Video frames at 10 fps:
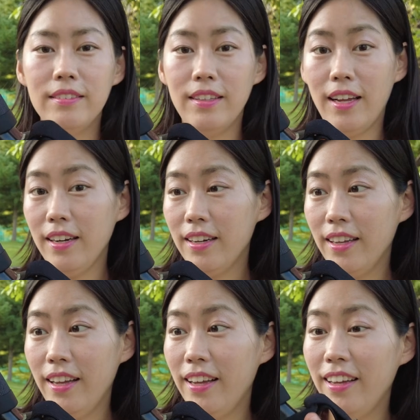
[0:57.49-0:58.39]

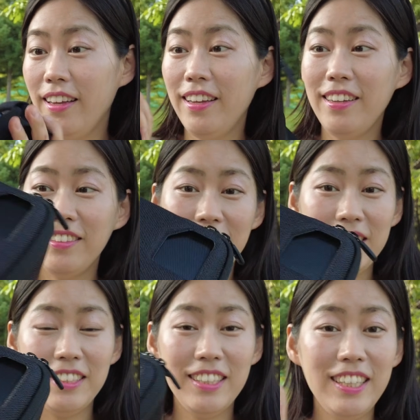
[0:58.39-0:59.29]
Da-da-da!
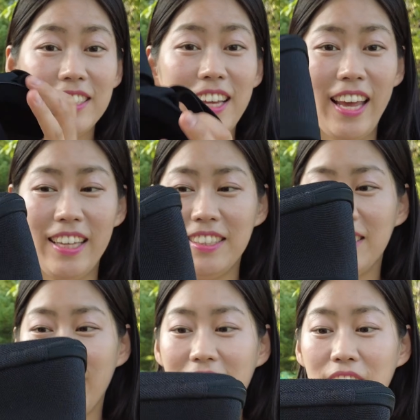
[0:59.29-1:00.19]
This is a
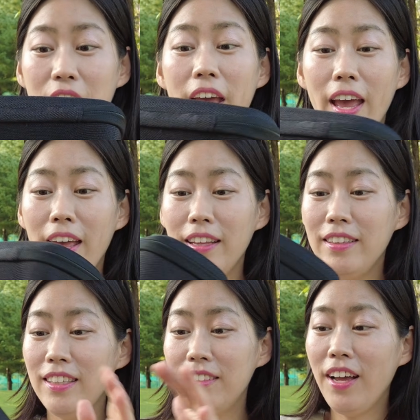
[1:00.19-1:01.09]
headset, and
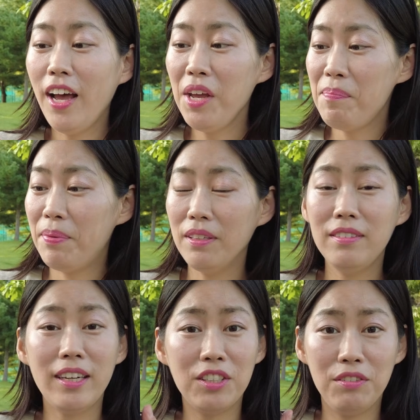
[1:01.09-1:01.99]
the entire build
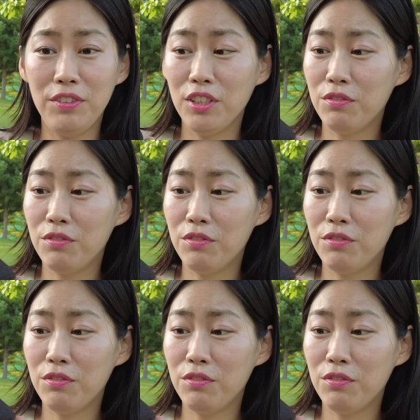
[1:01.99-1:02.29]
texture feels